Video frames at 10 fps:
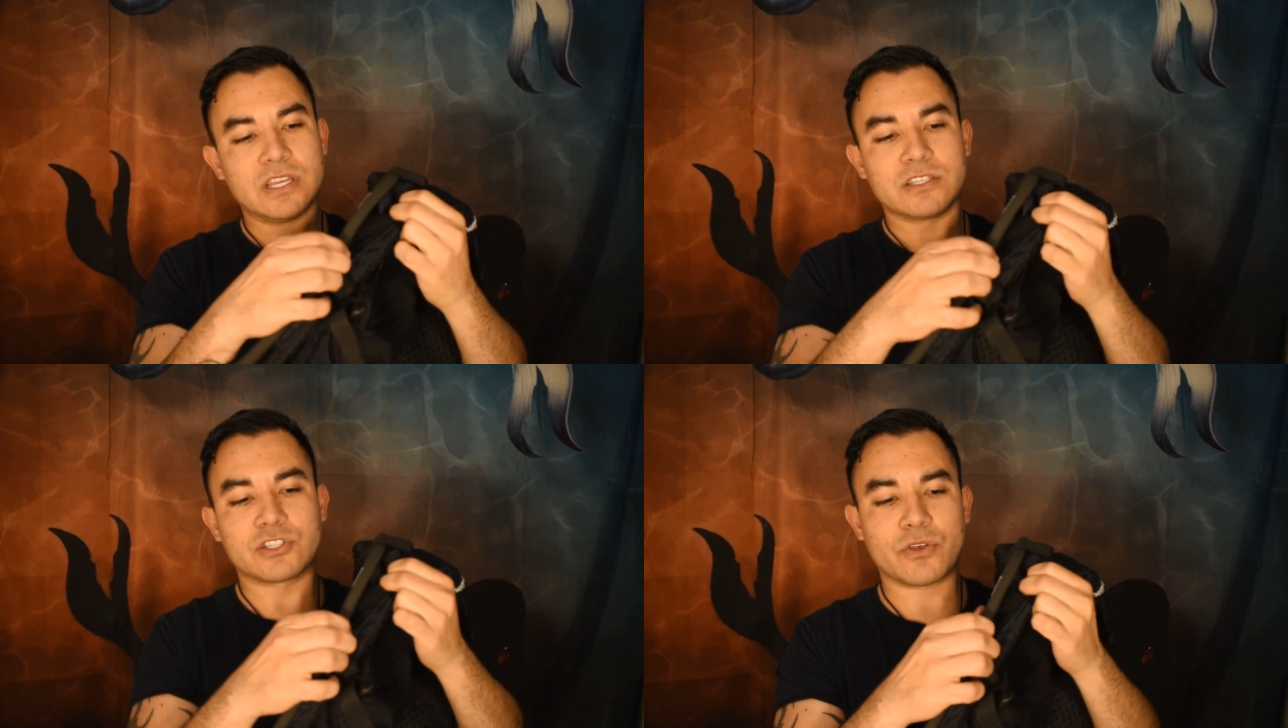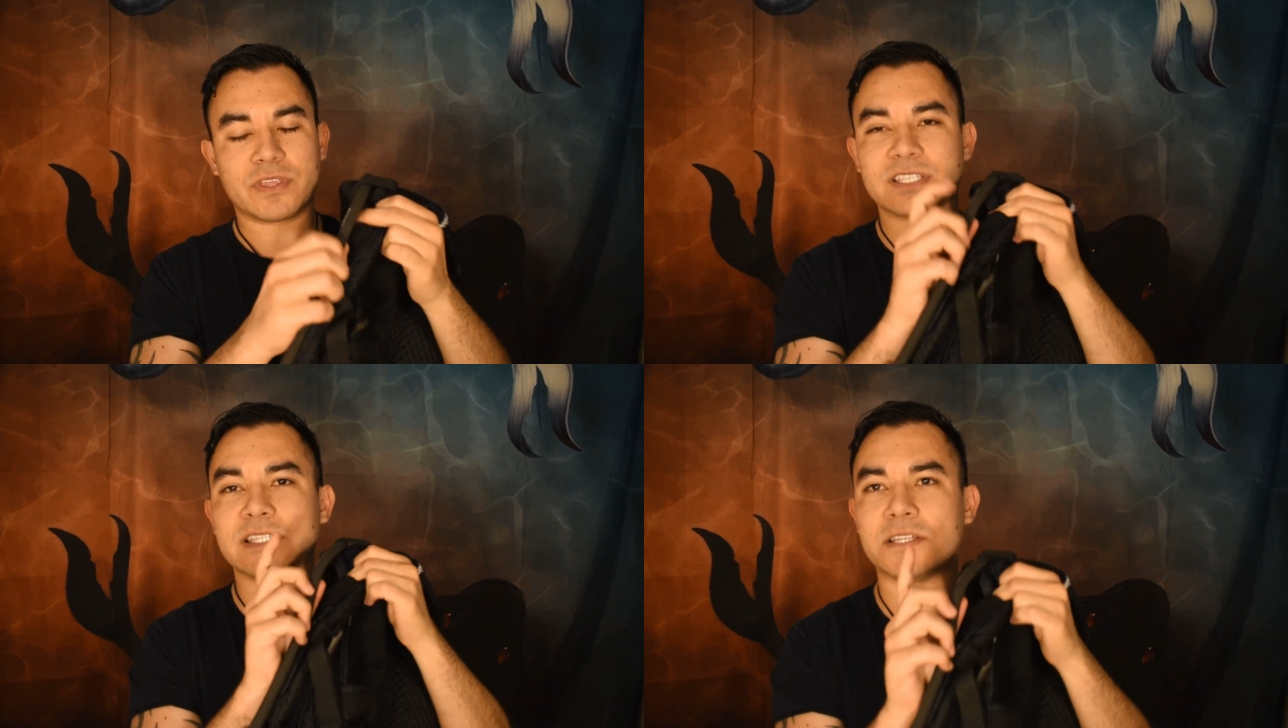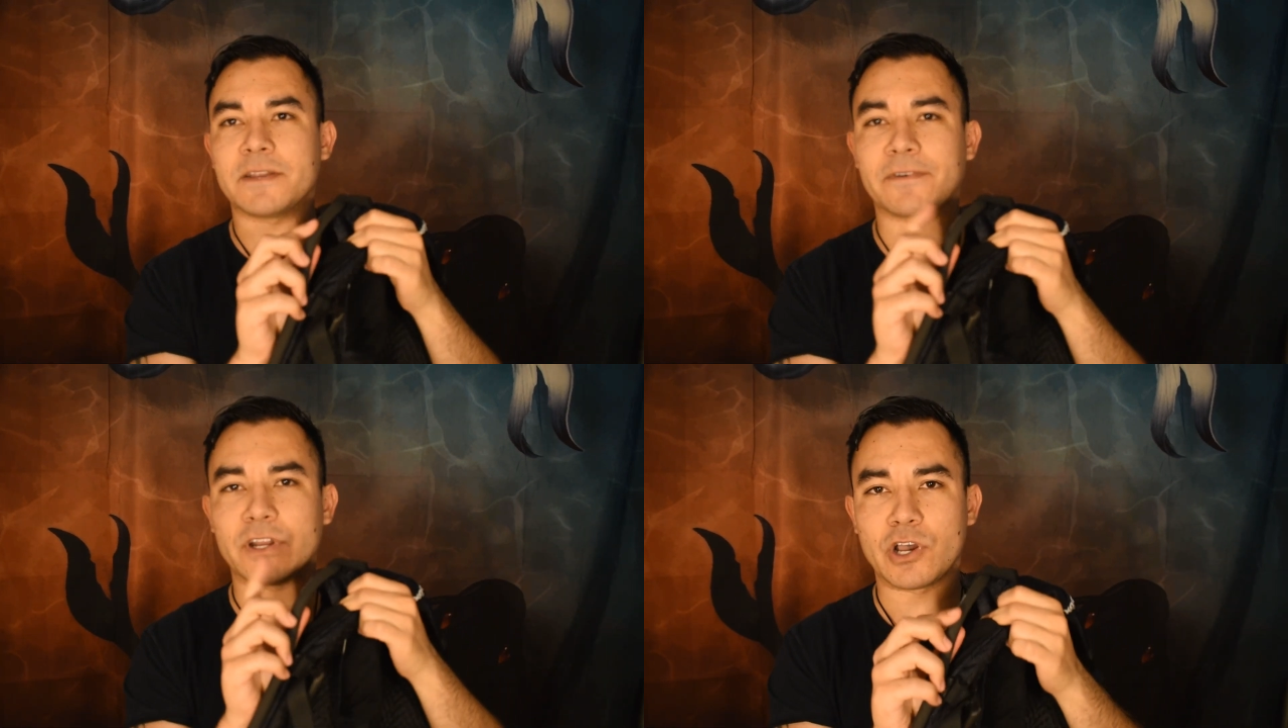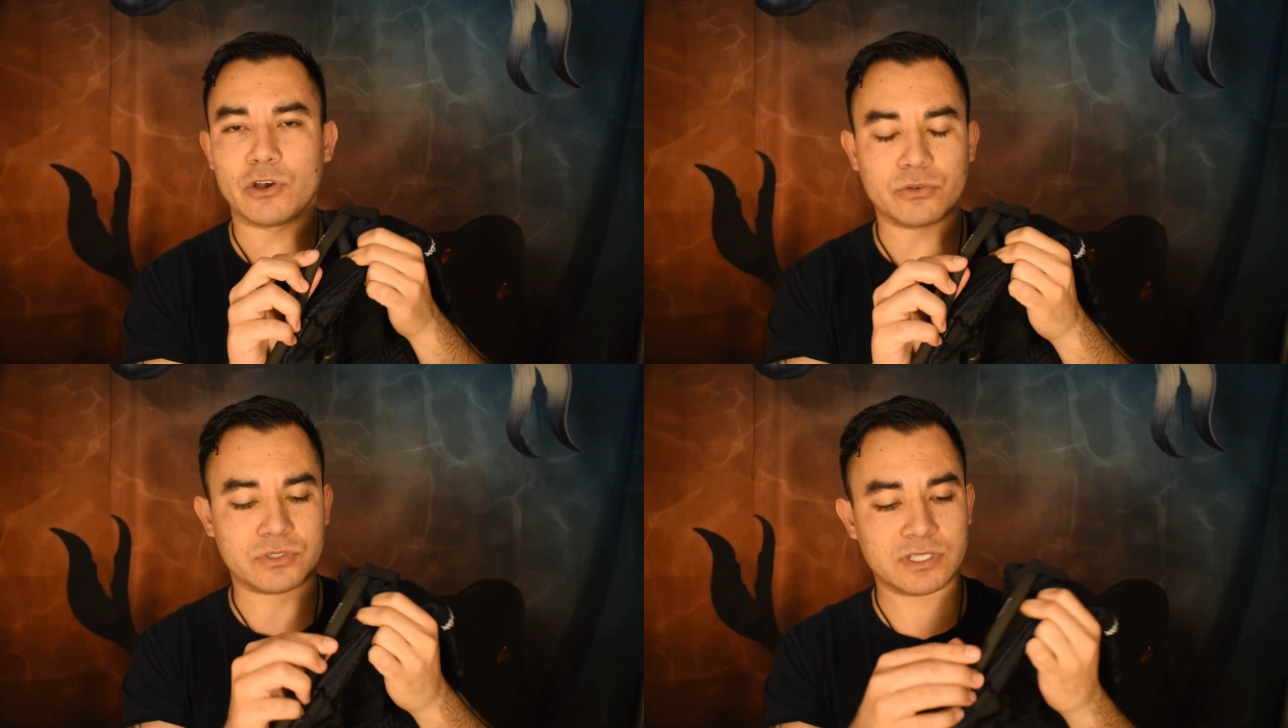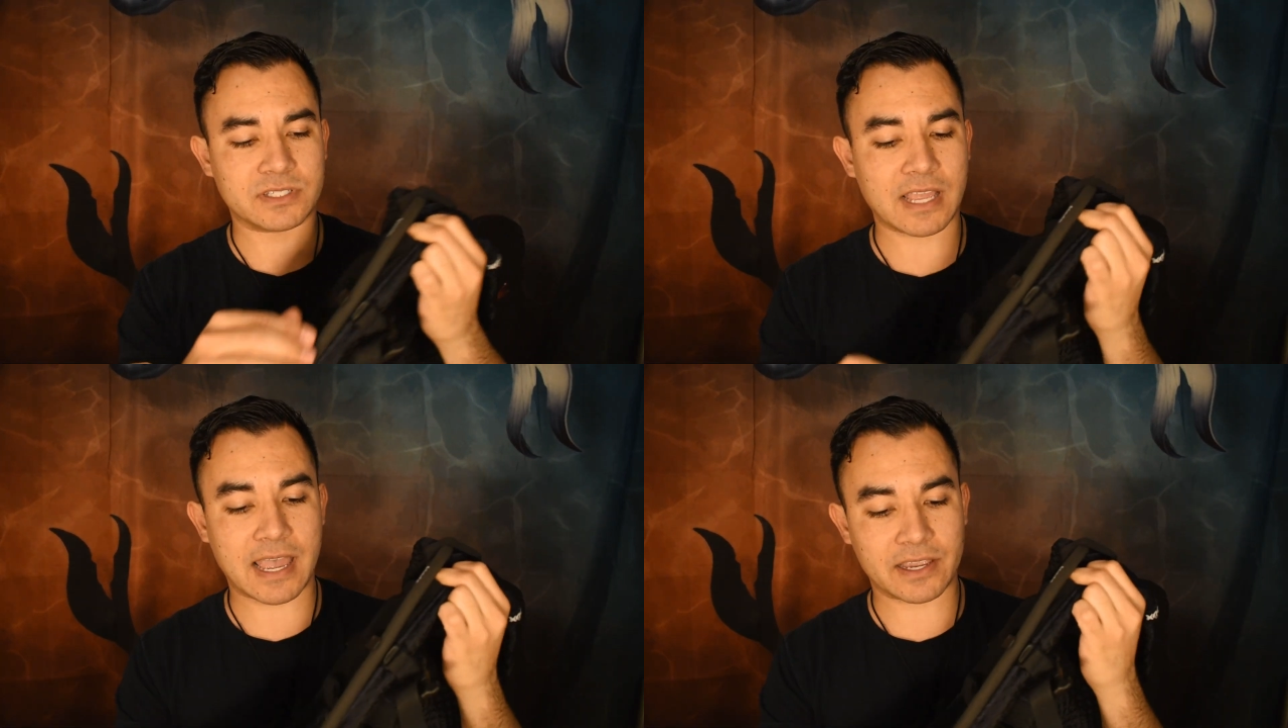So this is a different hose.
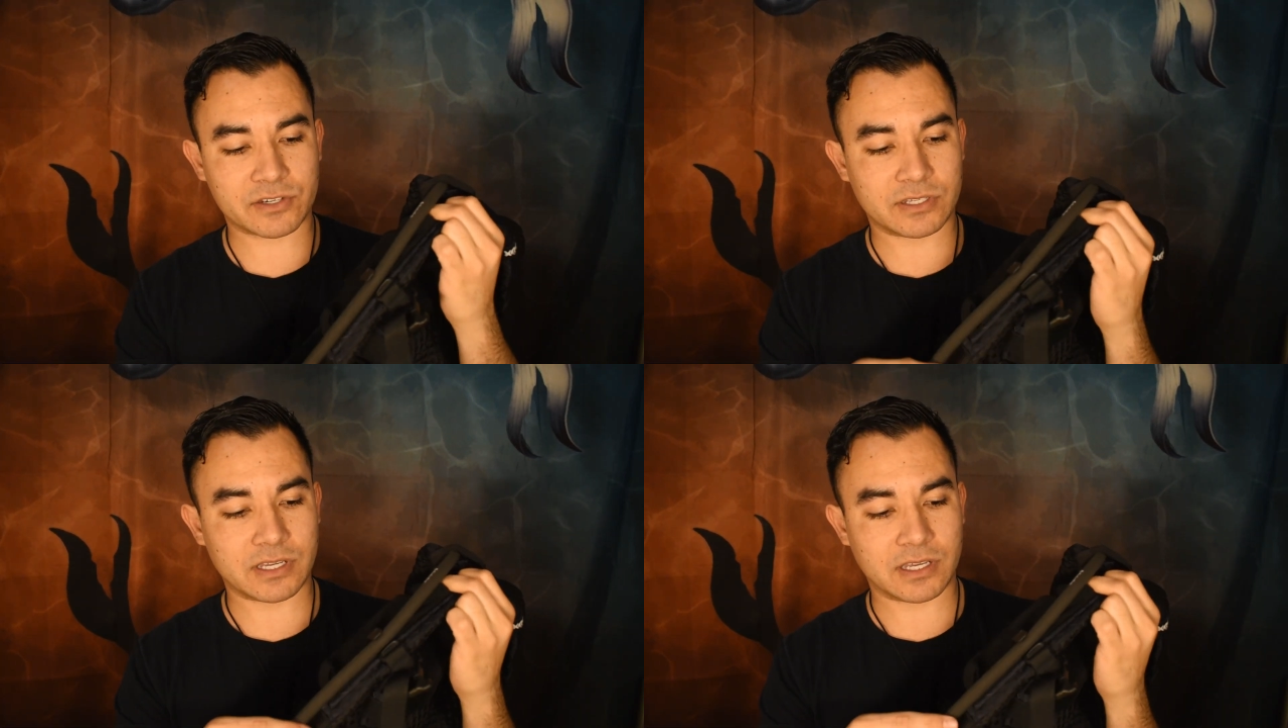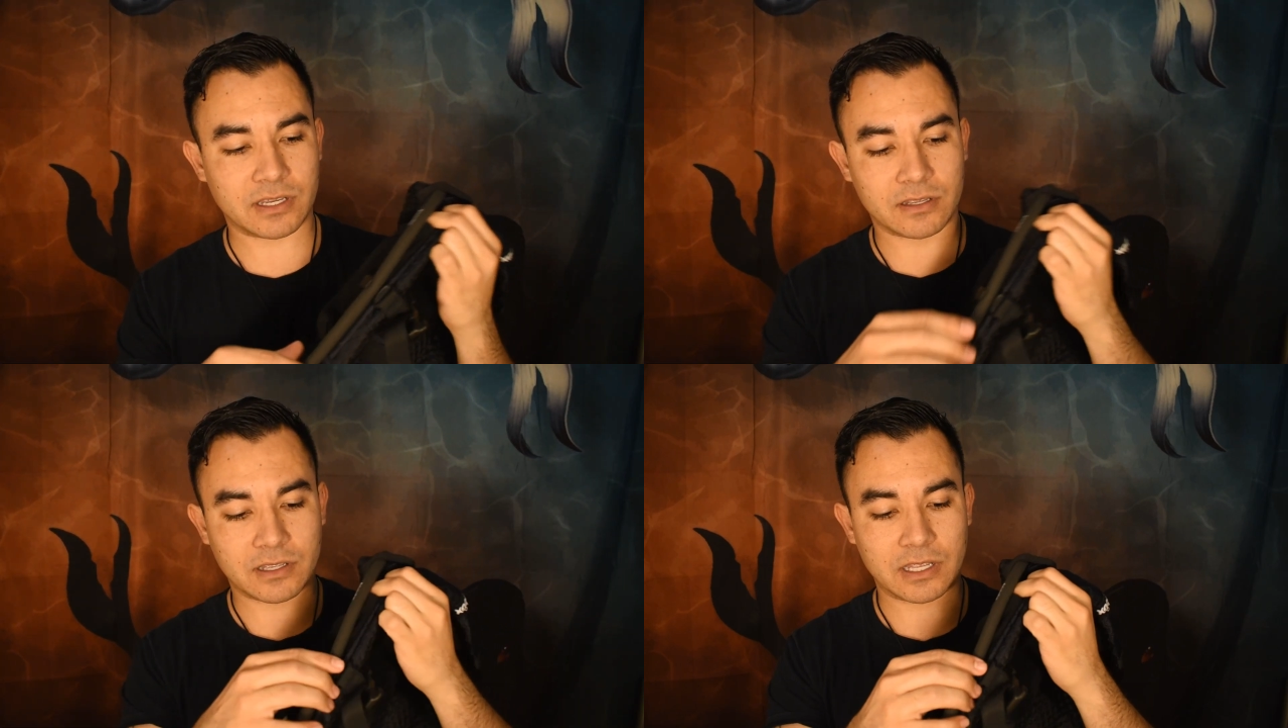It's actually,